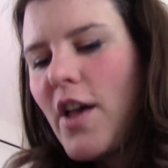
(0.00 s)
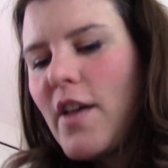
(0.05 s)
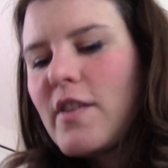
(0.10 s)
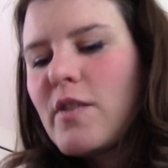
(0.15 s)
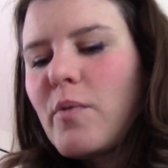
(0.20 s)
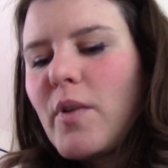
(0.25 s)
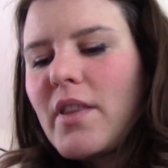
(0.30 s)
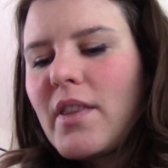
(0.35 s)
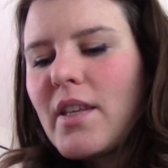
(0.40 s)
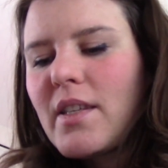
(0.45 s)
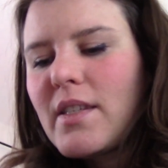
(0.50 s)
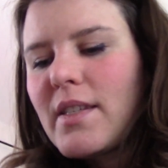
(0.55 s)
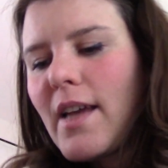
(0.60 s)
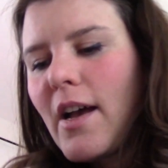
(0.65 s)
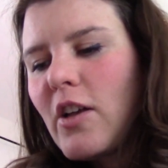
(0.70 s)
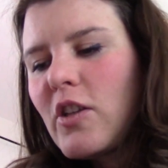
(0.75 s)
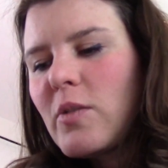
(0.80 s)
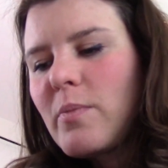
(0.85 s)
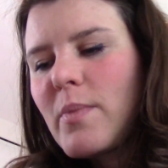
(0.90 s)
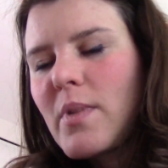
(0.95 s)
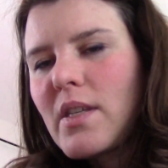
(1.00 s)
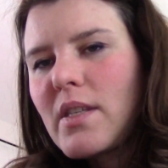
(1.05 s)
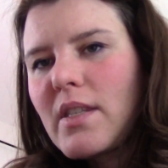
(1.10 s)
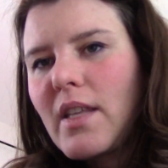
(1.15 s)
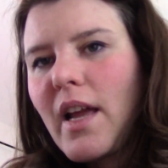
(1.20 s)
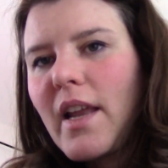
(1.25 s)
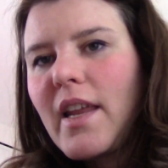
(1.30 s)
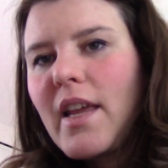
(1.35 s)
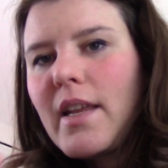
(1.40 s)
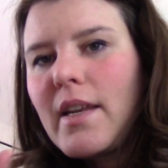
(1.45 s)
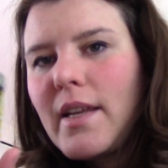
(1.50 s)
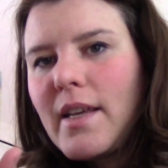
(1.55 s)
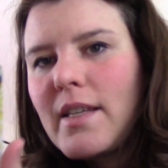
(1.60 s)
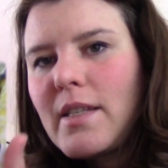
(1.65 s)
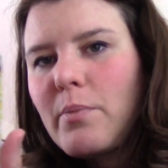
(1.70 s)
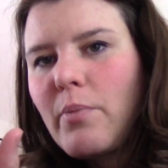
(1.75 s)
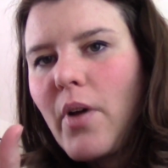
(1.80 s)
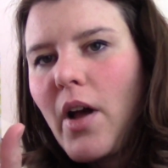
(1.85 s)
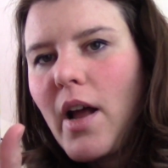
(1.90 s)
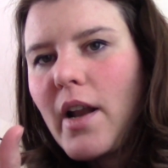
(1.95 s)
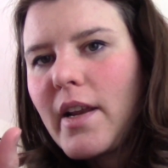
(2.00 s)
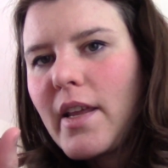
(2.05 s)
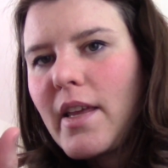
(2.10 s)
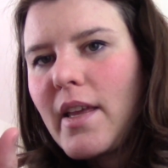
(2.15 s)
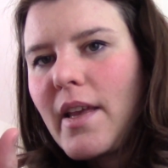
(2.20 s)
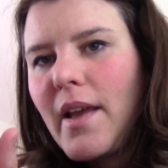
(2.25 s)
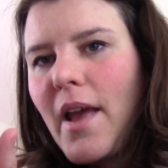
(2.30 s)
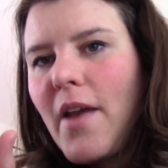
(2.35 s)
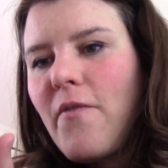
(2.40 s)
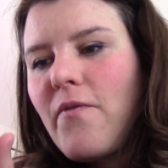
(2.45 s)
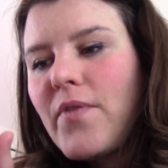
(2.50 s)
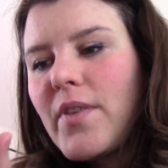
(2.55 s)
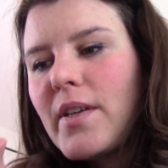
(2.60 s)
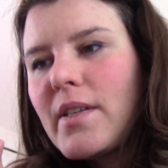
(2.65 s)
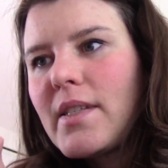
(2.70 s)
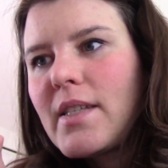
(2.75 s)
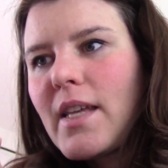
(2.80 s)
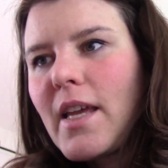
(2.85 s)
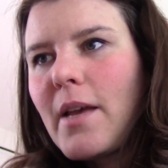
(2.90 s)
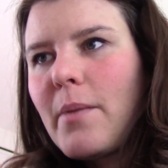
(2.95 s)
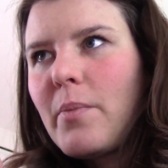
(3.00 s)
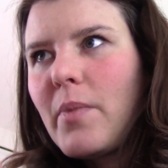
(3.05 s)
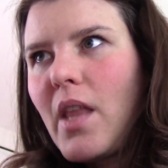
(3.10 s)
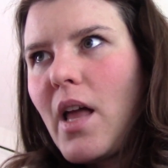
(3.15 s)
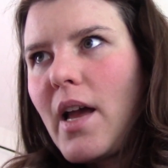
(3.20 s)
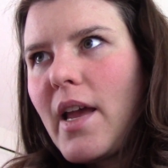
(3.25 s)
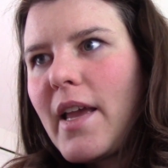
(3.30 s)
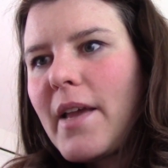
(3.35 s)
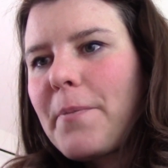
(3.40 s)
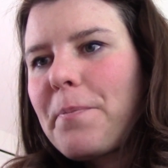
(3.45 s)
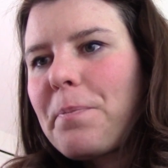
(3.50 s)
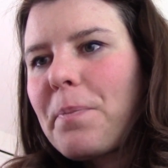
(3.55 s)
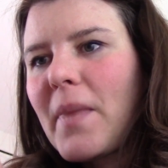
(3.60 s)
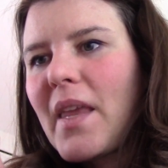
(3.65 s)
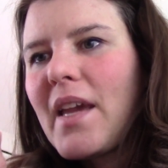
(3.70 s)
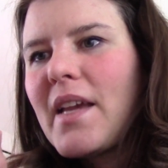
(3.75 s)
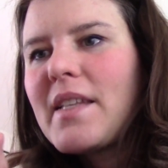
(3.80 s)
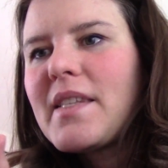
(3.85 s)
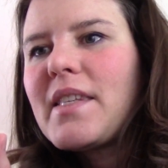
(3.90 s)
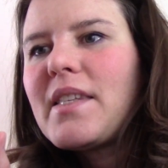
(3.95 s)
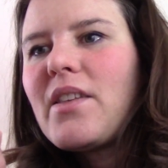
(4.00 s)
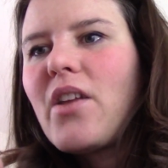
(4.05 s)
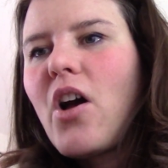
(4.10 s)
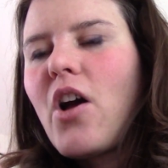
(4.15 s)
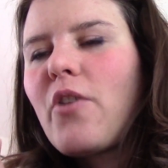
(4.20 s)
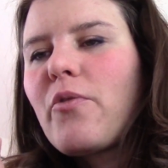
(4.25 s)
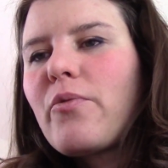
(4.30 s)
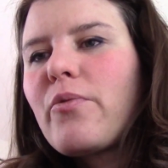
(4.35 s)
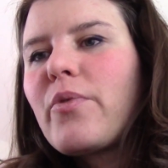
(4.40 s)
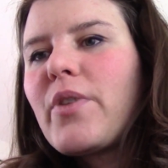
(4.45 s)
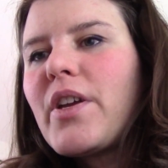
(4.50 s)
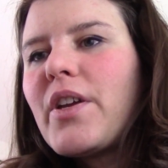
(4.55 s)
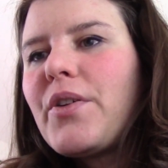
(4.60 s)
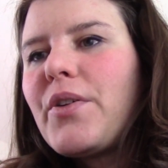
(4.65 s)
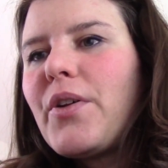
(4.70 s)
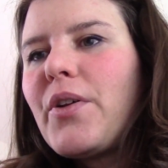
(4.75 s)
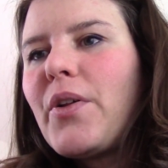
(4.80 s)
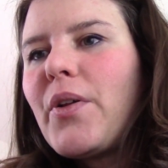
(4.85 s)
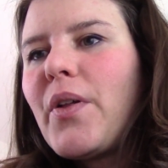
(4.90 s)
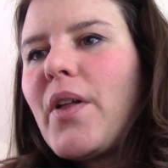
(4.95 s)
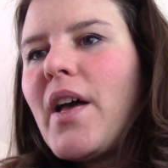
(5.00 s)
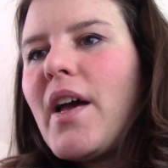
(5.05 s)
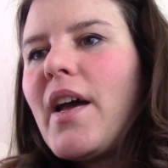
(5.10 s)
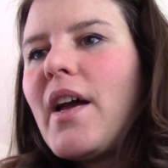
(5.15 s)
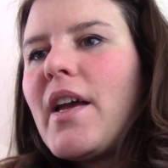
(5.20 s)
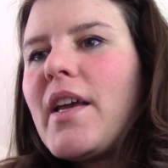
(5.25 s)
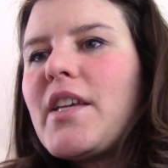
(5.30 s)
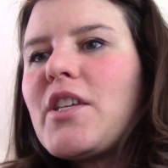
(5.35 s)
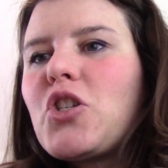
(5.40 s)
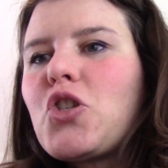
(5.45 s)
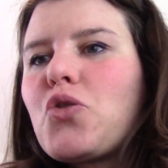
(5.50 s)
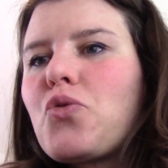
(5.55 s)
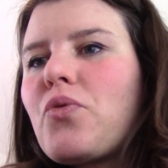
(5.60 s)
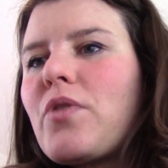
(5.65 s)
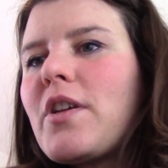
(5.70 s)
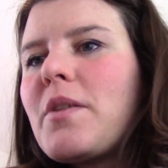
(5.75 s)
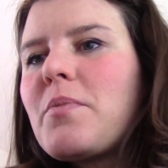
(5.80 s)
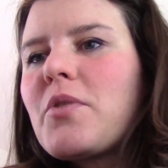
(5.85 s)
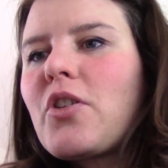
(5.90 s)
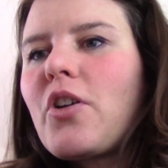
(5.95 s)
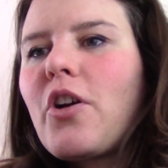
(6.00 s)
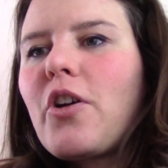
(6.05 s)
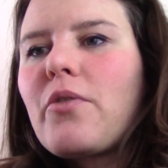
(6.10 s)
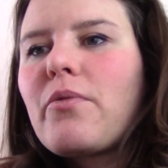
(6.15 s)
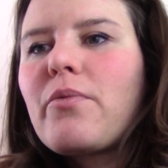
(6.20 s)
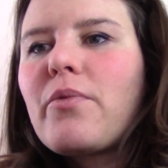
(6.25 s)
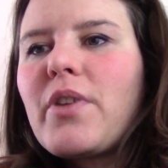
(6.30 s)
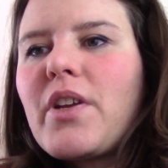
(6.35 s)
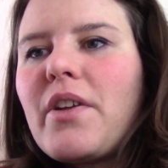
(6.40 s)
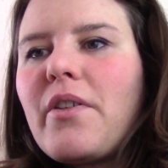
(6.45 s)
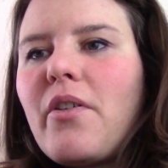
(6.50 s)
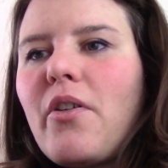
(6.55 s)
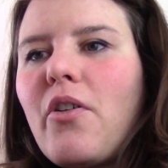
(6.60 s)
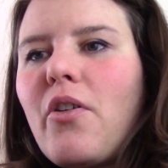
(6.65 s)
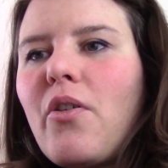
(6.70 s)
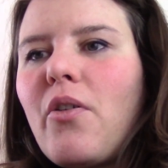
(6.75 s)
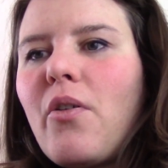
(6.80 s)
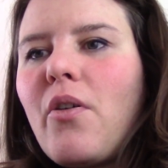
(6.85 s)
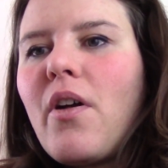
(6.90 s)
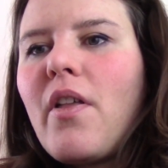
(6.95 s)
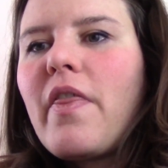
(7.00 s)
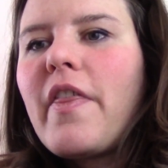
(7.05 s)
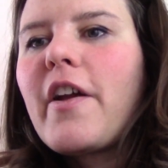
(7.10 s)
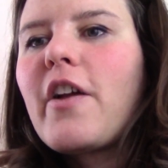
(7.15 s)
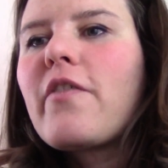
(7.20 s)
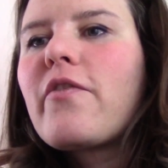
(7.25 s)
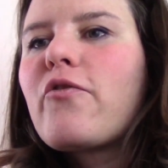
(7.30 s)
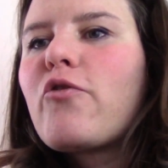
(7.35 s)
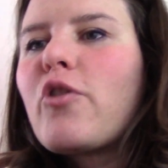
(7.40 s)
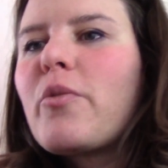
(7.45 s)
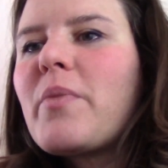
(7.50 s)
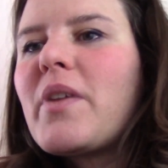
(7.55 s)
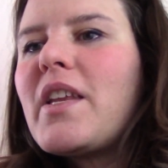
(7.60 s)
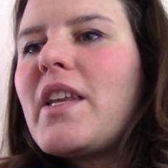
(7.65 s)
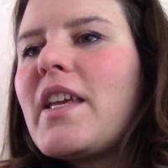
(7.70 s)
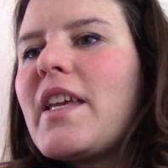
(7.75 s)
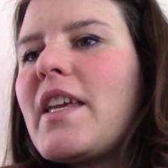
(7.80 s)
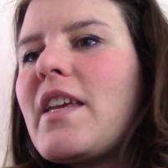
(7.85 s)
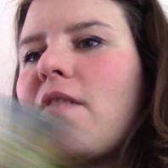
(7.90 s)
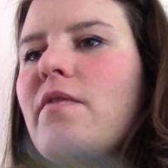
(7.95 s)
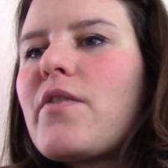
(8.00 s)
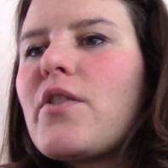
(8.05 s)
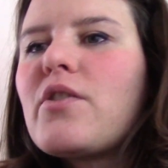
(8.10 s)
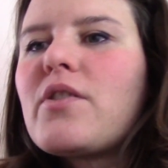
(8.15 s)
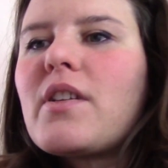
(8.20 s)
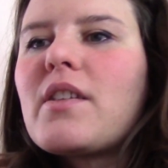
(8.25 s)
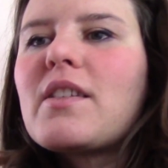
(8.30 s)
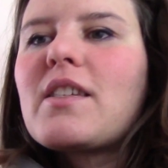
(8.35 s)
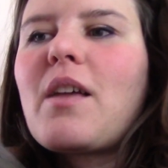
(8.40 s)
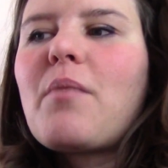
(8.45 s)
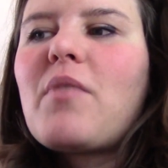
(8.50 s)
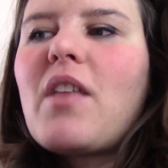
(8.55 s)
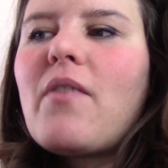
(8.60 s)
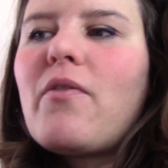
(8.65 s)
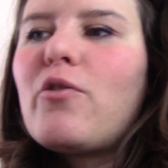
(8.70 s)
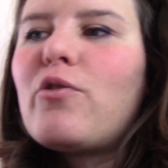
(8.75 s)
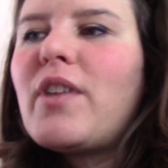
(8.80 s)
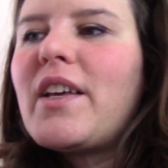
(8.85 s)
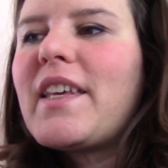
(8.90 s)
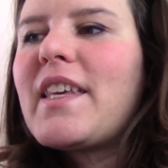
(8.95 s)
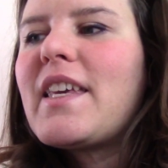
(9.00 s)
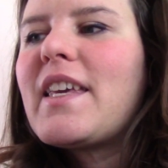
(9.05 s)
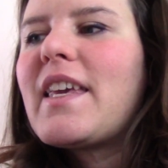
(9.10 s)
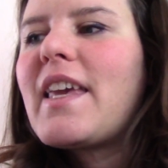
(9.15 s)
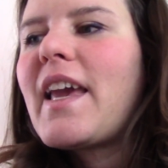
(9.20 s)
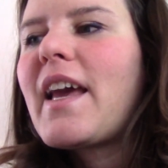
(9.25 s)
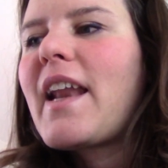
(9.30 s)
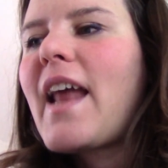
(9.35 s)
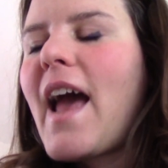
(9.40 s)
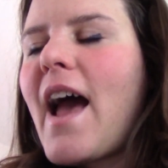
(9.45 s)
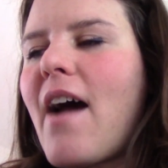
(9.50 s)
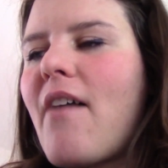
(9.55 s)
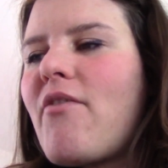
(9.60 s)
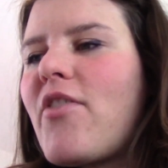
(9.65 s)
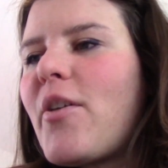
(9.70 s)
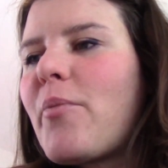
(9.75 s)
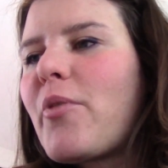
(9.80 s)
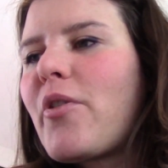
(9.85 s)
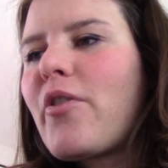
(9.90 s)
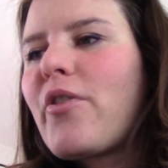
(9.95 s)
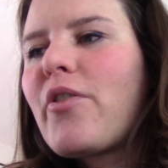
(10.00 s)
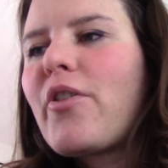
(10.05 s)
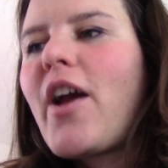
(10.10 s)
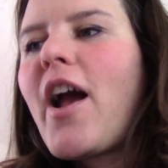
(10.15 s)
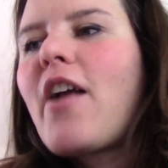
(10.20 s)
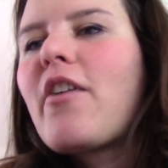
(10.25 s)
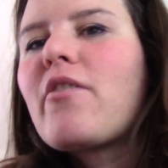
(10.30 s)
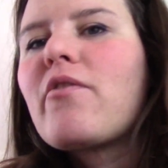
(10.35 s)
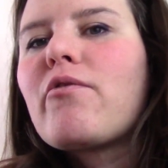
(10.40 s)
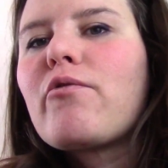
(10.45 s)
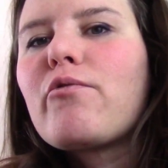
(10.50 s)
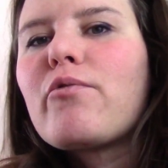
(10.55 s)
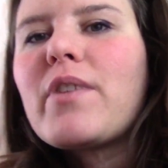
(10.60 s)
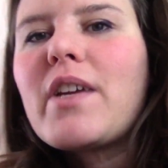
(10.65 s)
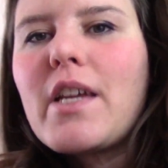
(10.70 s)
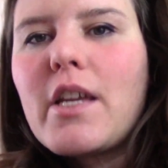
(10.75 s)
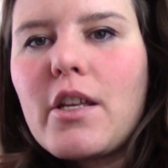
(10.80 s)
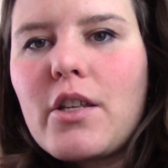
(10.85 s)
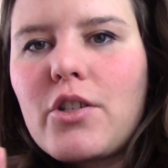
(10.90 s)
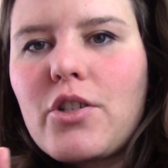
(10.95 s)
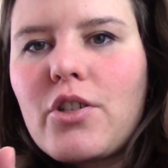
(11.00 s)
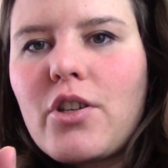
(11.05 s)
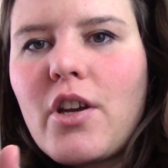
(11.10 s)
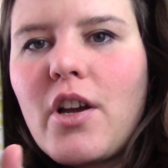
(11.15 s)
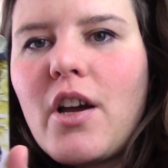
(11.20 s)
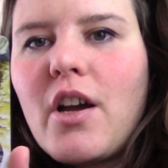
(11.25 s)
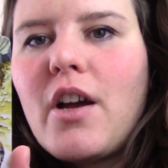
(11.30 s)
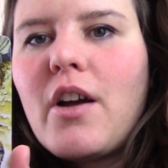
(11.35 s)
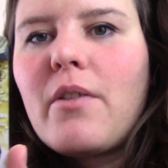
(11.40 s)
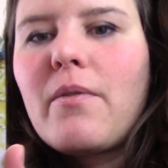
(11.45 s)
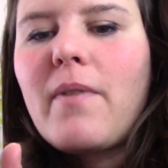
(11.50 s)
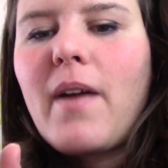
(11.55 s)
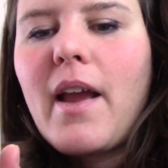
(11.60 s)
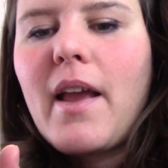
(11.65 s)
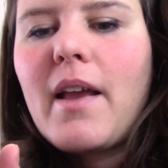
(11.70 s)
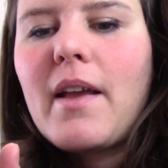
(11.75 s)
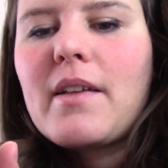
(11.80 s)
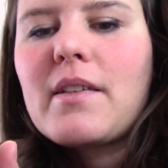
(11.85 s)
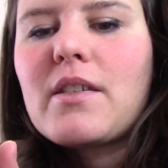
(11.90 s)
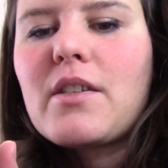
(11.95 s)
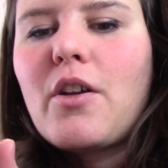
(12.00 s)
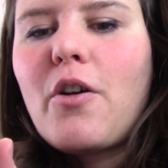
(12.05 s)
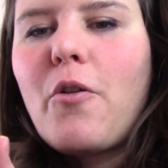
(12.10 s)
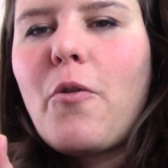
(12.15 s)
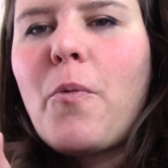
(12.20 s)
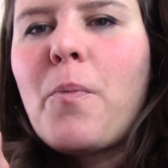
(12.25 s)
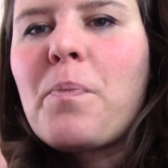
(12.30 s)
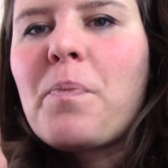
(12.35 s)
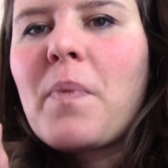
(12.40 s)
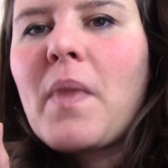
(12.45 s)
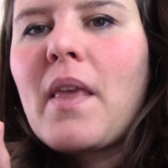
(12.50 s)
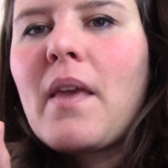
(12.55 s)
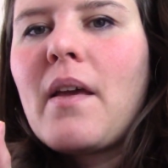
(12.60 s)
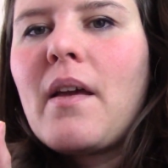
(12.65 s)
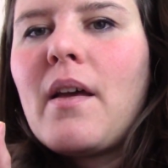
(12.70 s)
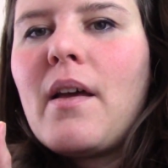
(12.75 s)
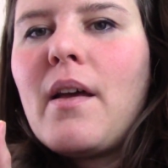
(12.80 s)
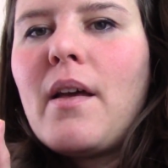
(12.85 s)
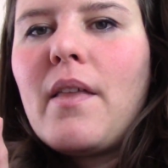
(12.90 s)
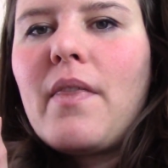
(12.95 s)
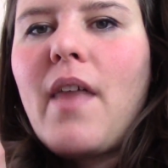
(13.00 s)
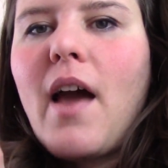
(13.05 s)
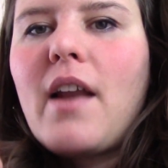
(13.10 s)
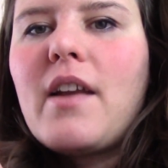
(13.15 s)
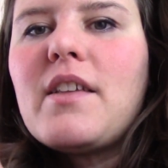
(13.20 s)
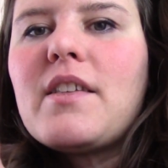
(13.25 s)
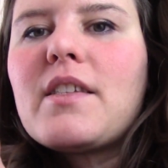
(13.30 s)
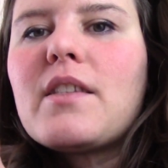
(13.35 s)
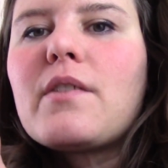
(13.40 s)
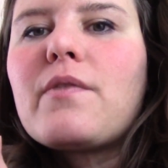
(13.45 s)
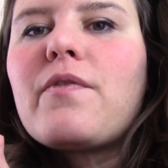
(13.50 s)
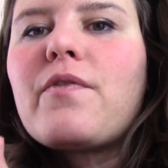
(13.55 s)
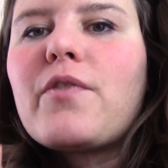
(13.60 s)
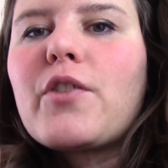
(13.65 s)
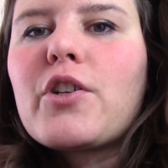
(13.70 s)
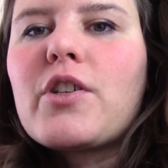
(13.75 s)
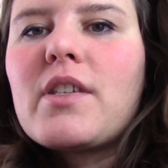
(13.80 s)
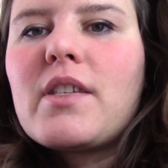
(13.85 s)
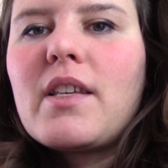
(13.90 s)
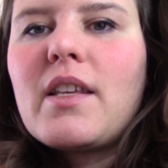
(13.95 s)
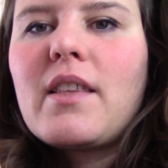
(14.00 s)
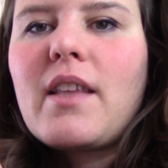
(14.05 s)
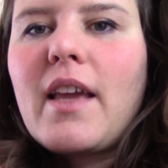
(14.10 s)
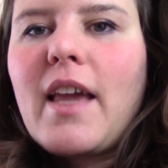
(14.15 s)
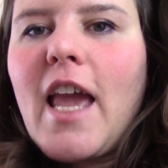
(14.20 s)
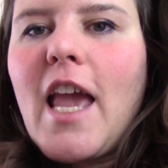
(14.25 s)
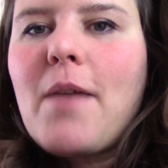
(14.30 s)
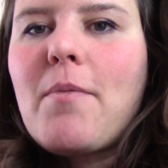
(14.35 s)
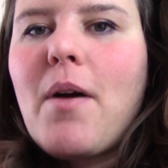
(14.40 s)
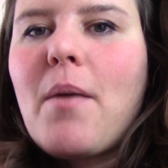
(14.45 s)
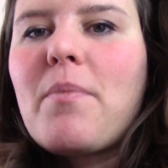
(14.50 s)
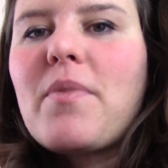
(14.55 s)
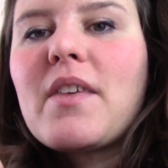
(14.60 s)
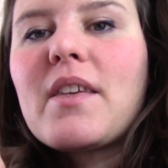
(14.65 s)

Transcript: So what this tells me is that in his body, it feels to him like it's not real. His dreams aren't real. Therefore, meaning he feels on some level like he can't have them or they're out of reach, right? So that is the first thing that came up.